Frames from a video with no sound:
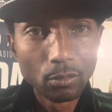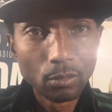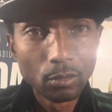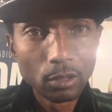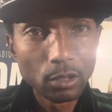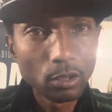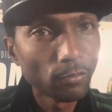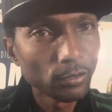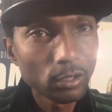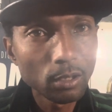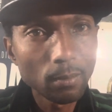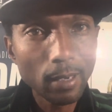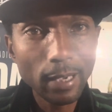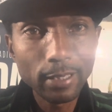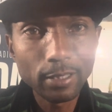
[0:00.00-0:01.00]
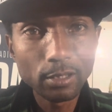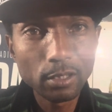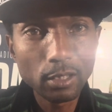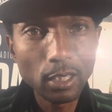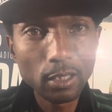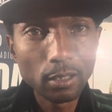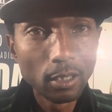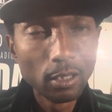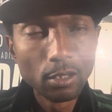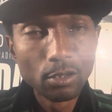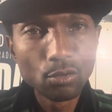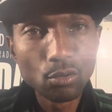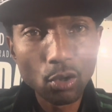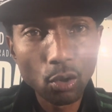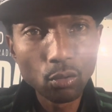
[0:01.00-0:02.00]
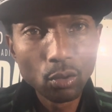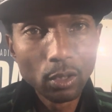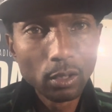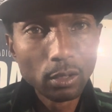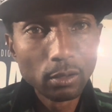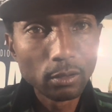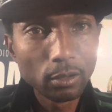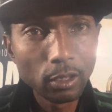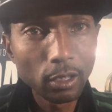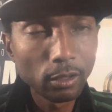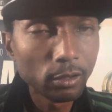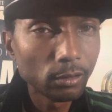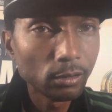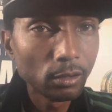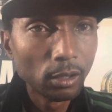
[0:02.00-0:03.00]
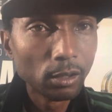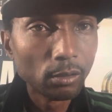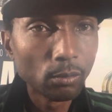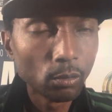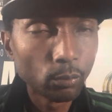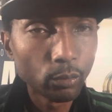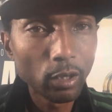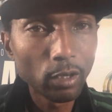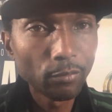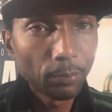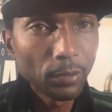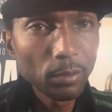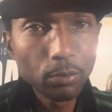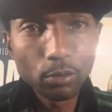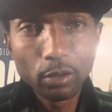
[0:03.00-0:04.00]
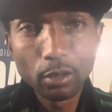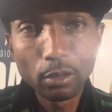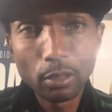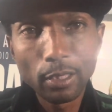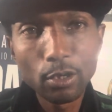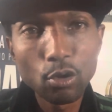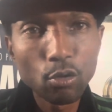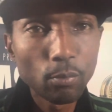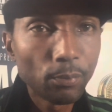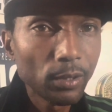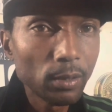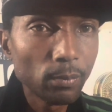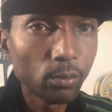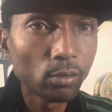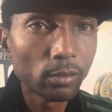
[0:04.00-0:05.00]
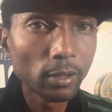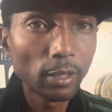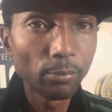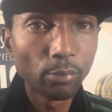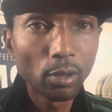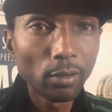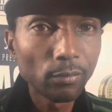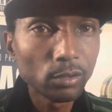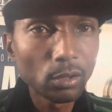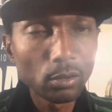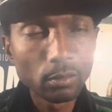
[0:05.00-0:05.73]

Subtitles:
So for somebody to say, killing your brother, people kill their own people and their brothers,